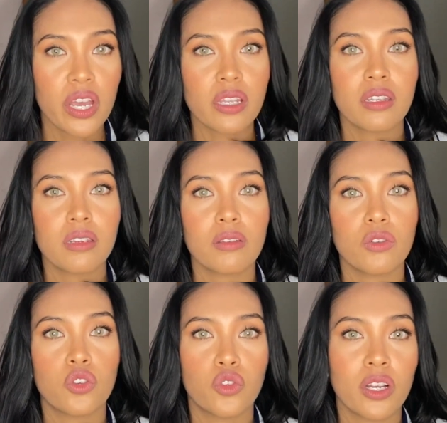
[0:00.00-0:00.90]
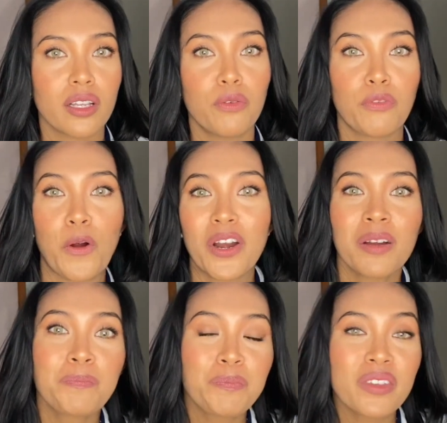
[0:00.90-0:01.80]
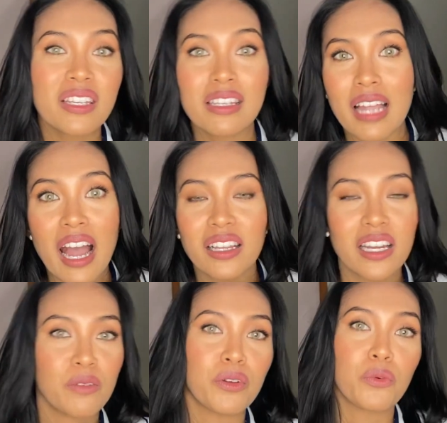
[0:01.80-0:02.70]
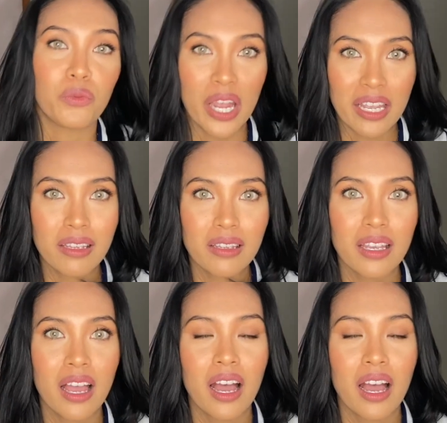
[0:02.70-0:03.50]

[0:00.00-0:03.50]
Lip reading: It's strictly for style and if it rains.